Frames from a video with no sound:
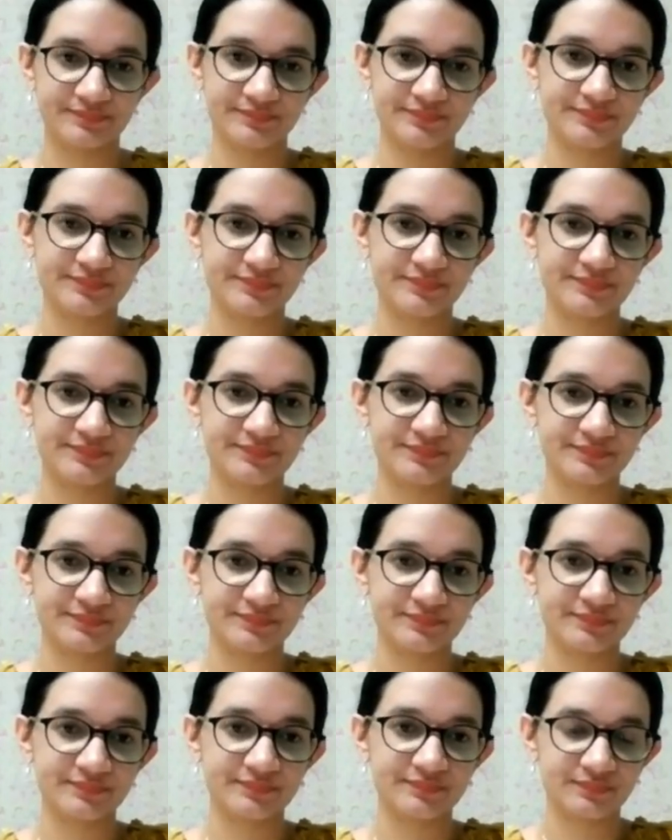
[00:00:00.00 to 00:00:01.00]

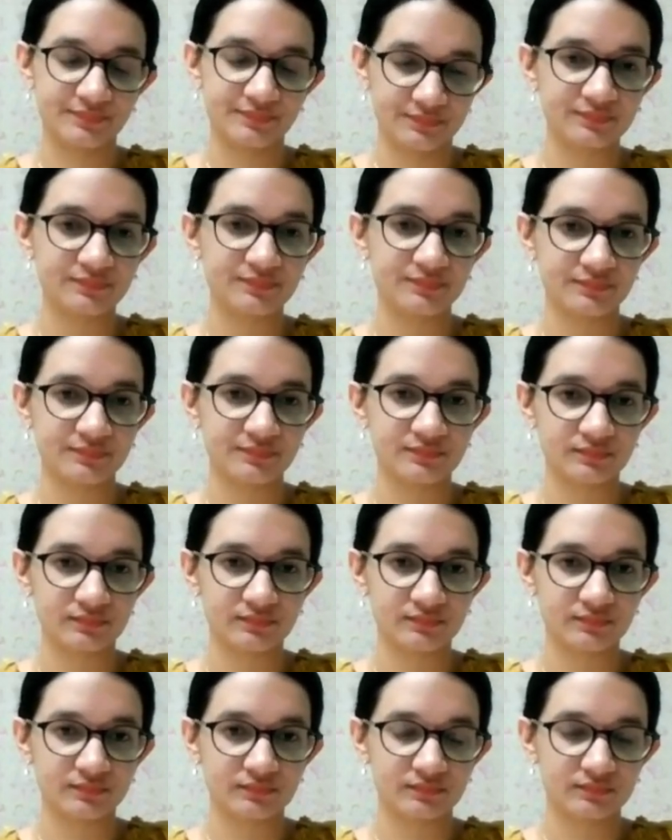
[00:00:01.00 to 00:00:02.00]

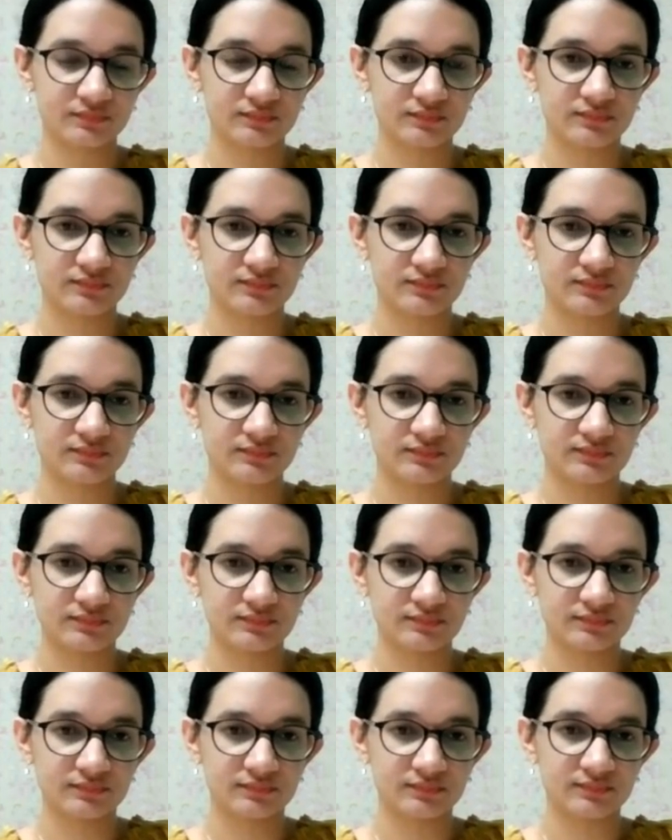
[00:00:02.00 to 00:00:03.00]

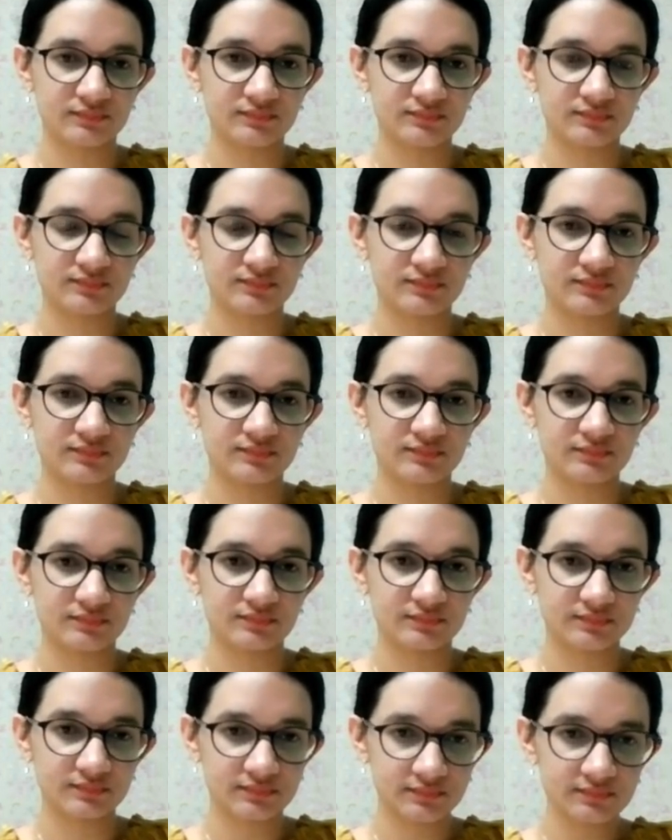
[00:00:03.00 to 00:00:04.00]

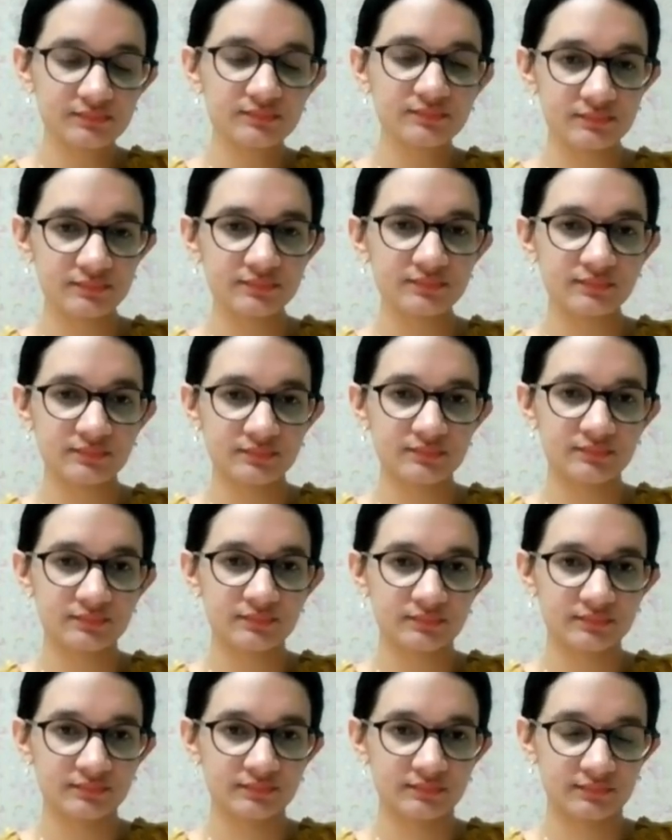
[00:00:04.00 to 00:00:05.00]

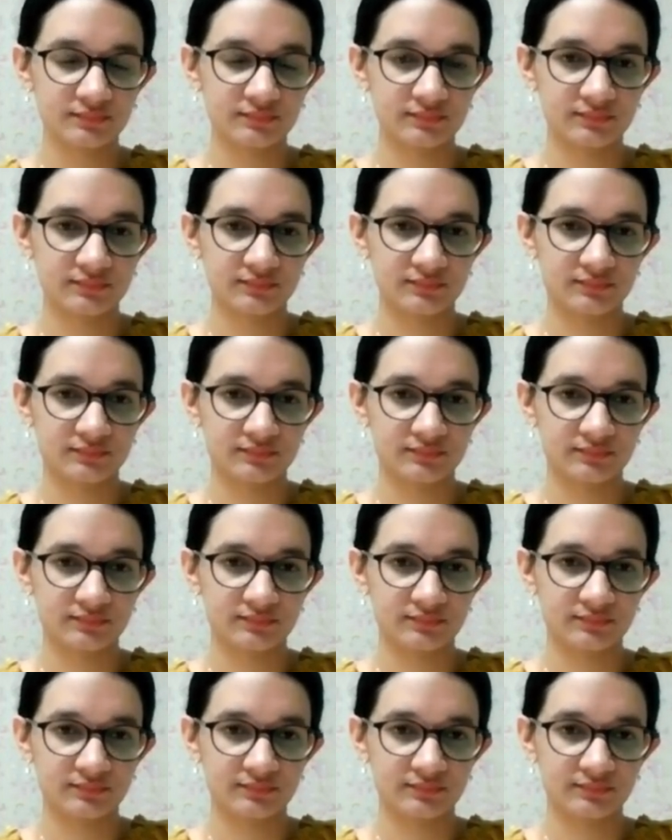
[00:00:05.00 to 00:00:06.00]

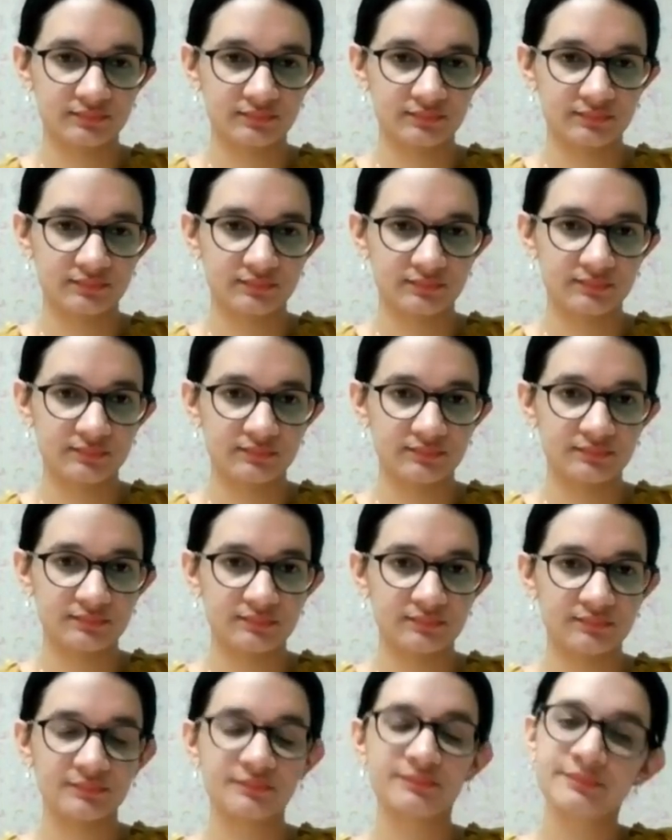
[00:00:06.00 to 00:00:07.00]

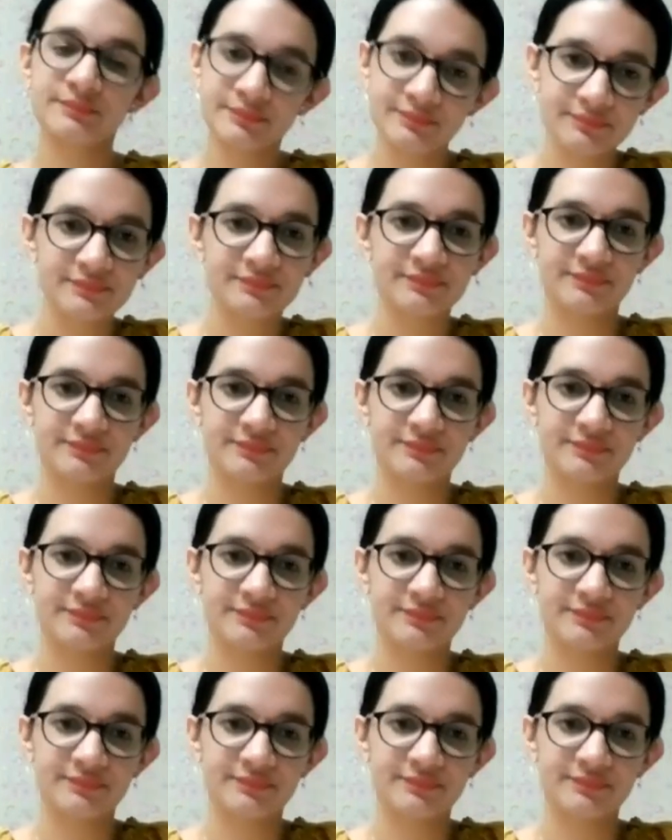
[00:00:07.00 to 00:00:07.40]
(silent)